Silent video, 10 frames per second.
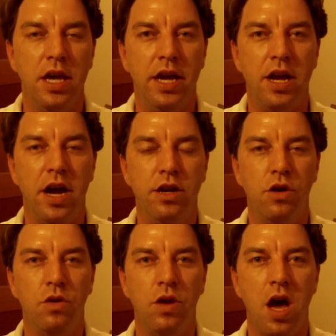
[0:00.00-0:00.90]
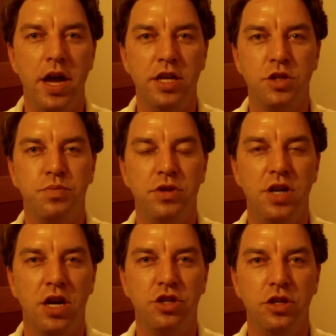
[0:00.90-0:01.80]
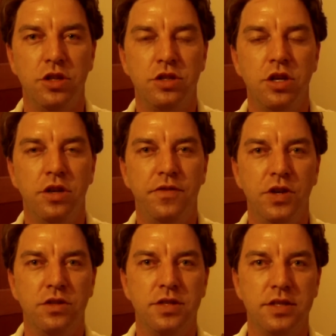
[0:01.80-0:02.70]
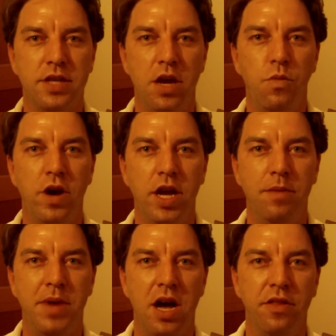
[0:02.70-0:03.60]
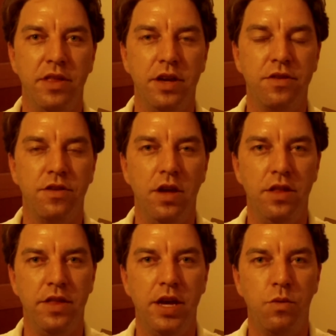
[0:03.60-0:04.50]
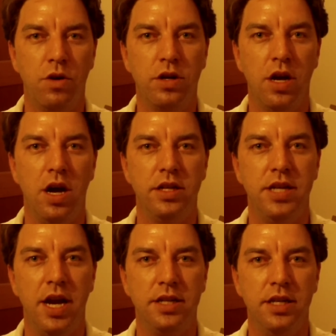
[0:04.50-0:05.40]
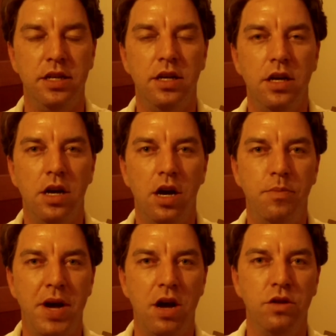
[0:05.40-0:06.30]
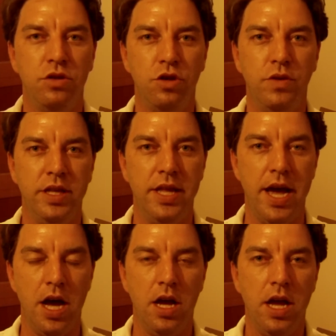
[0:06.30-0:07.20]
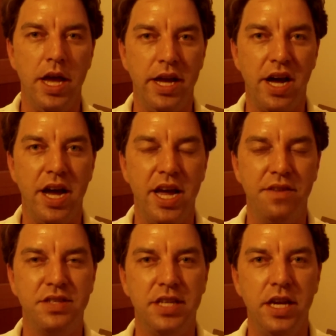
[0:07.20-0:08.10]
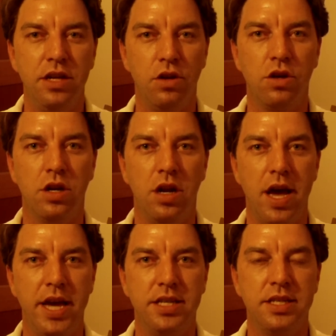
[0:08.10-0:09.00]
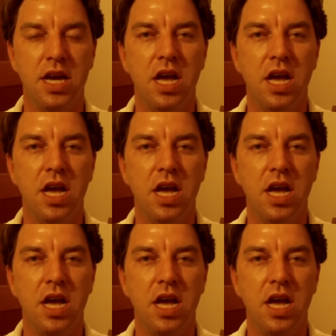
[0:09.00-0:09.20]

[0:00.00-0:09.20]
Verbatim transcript: and I know Lions Productions feels the same way about this and they were contacted about doing that. And I have seen lookalikes